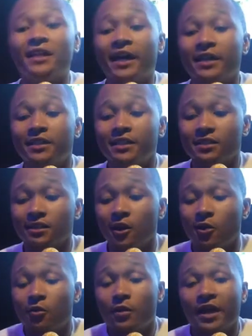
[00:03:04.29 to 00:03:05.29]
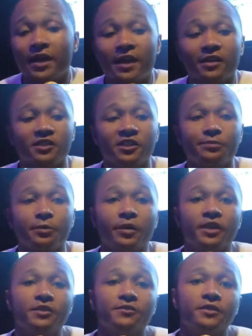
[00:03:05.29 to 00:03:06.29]
Like this alone right now is
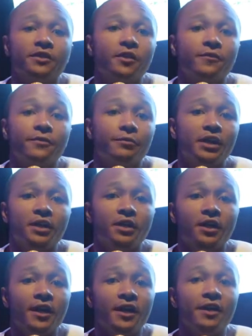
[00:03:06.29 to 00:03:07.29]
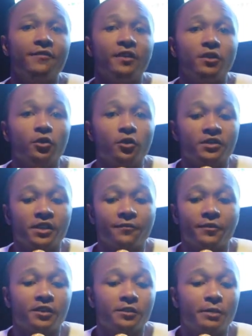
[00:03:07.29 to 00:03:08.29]
inspiration enough for me to even, you know what I'm saying,
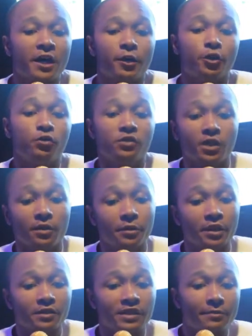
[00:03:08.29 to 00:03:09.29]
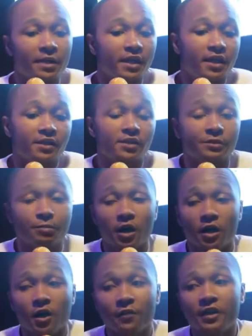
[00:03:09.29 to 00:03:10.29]
feel inspired to do something else. I may catch a
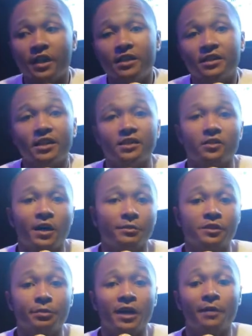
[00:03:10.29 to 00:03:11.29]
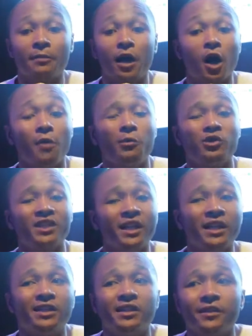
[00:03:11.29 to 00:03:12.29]
spark off anything, so I'm inspired by almost
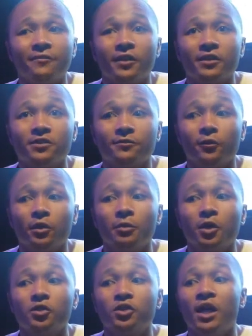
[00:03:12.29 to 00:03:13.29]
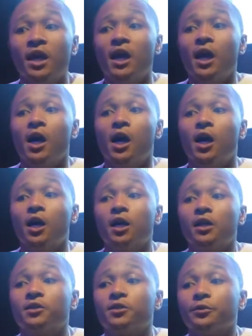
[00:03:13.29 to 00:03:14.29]
anything first and foremost,
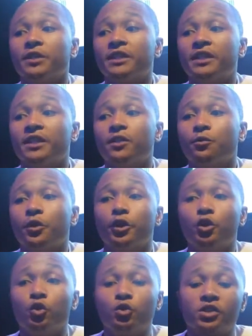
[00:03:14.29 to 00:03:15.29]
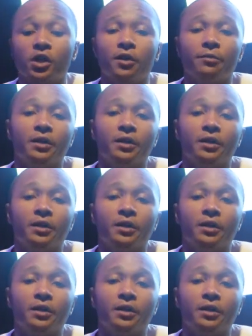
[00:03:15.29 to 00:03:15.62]
to really get to want to do something.